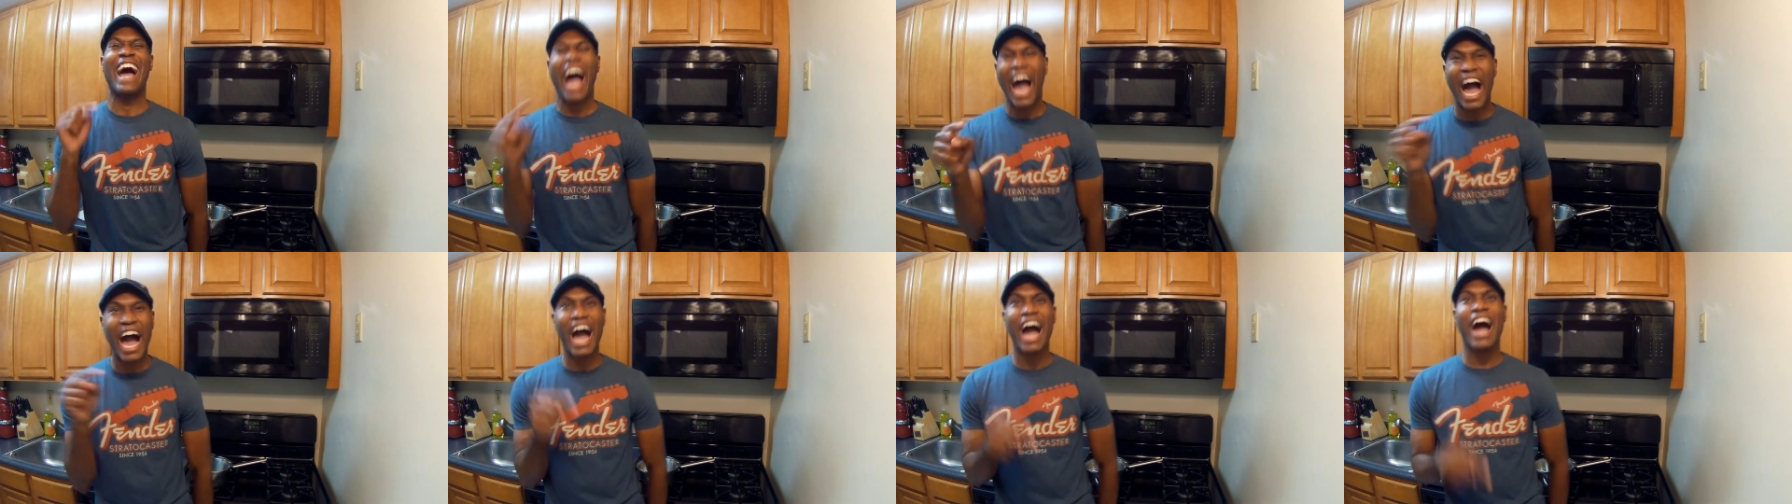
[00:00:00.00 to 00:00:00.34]

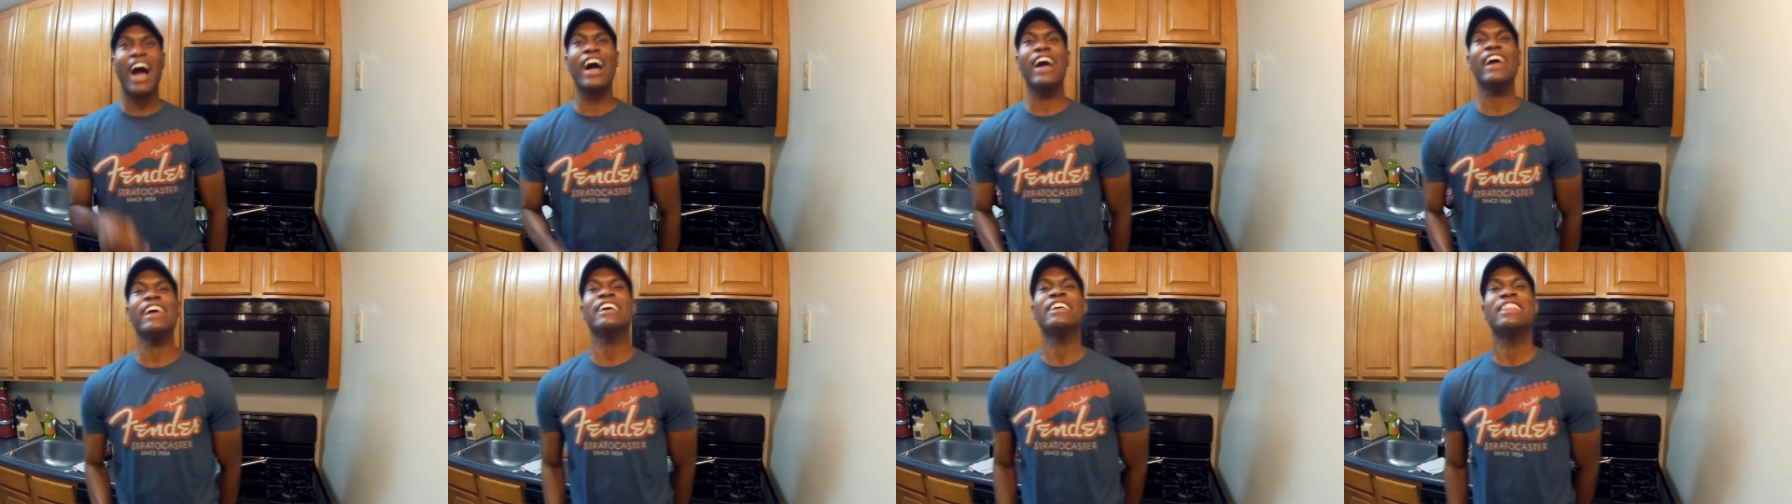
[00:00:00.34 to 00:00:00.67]

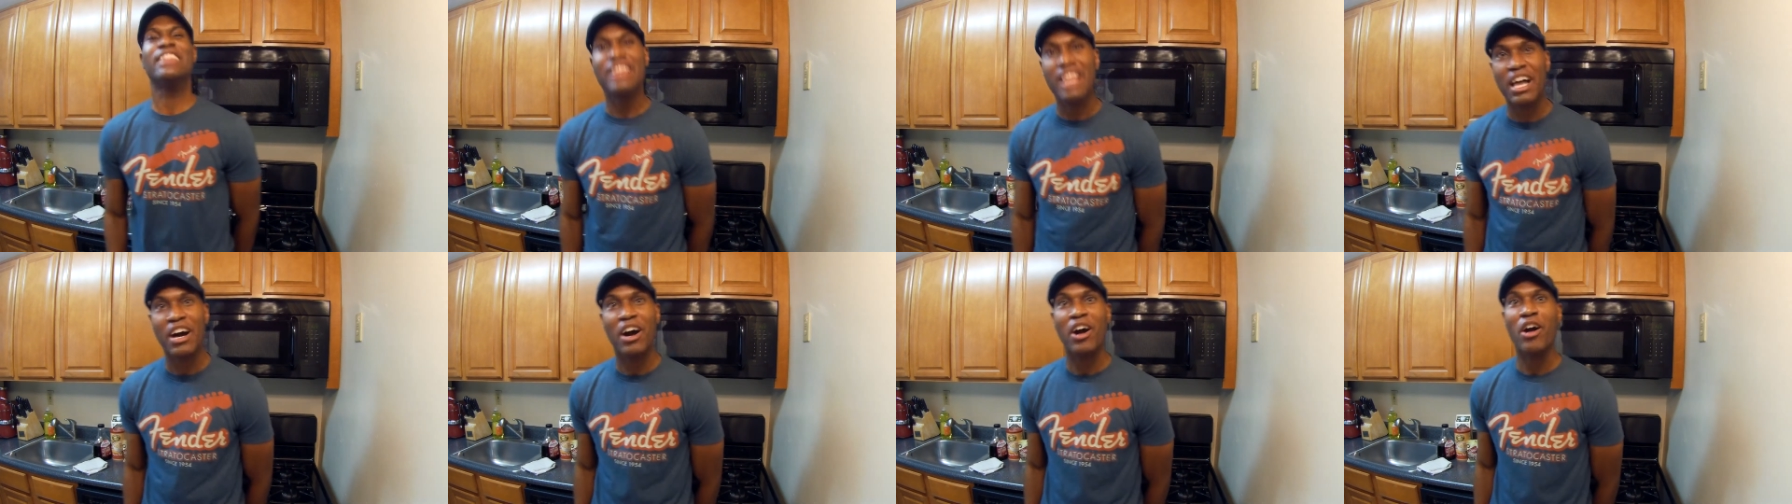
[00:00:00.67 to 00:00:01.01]
I
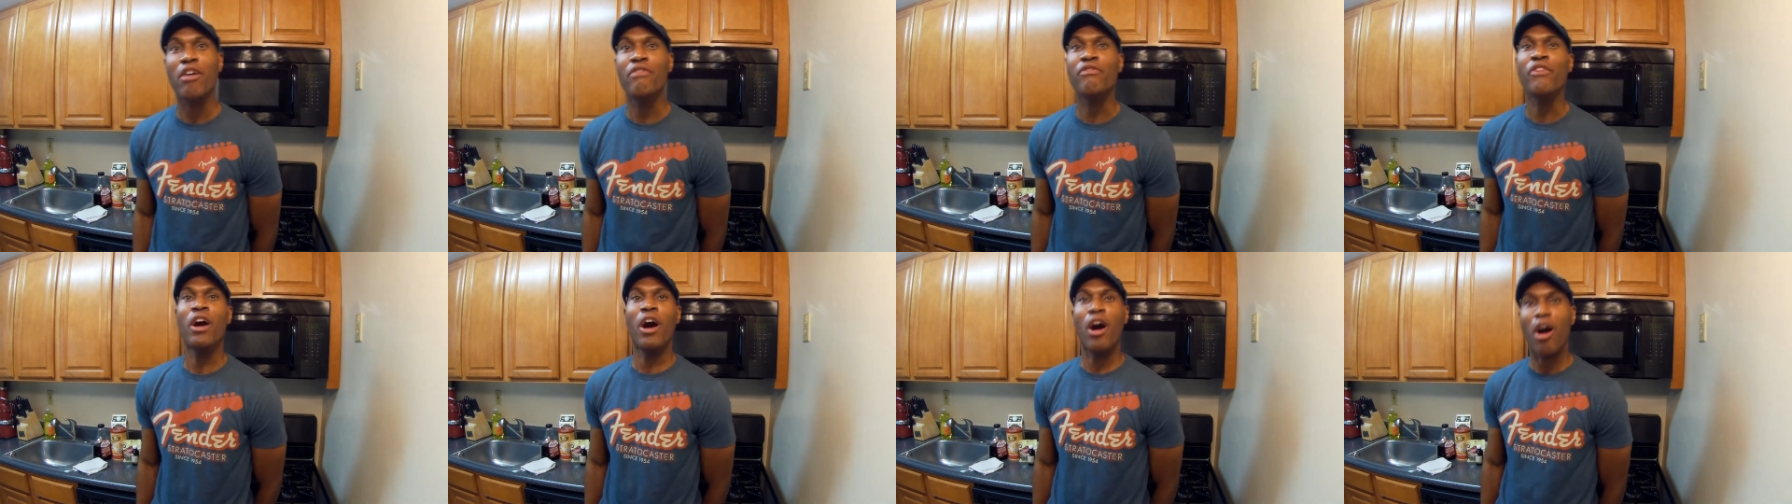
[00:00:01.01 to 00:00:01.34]

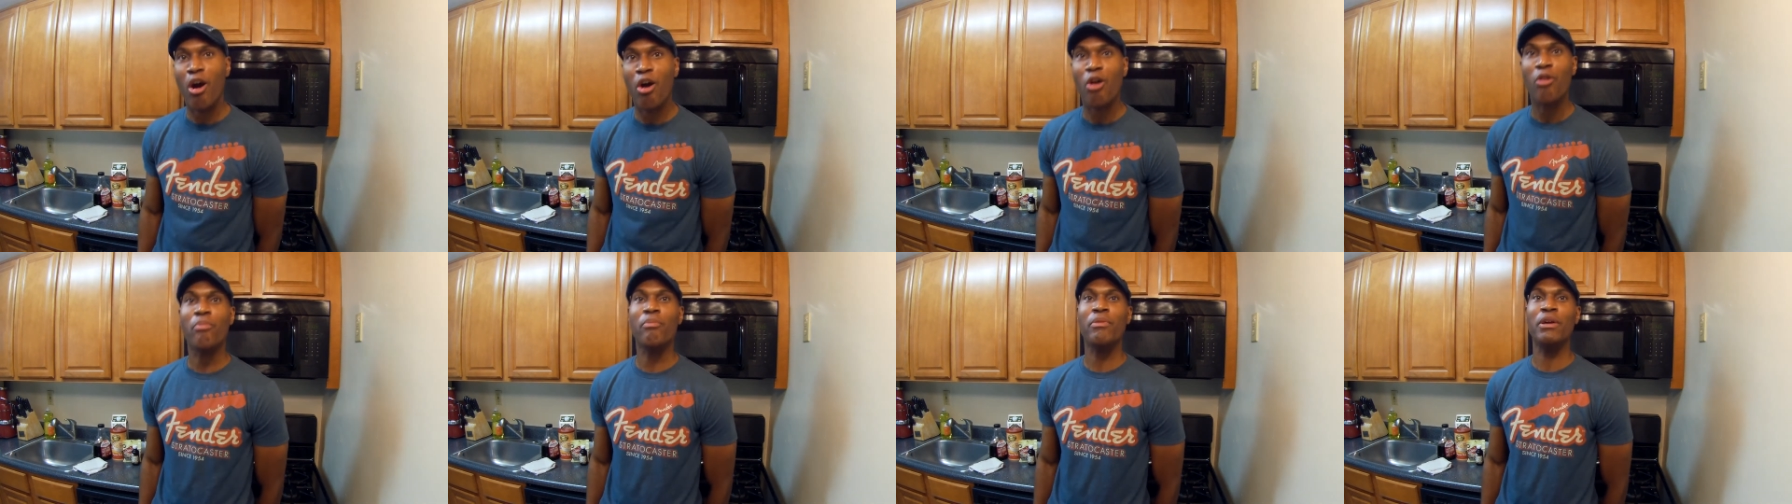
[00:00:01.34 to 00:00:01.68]
love
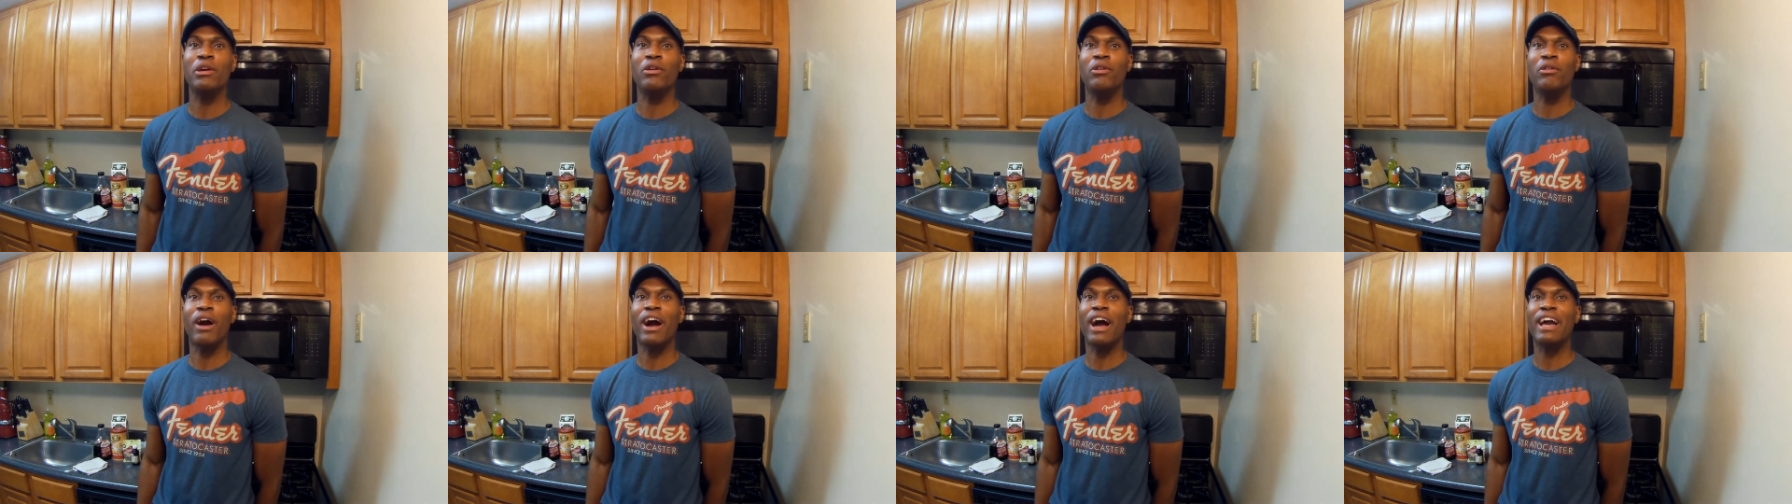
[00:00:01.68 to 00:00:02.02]
oatmeal.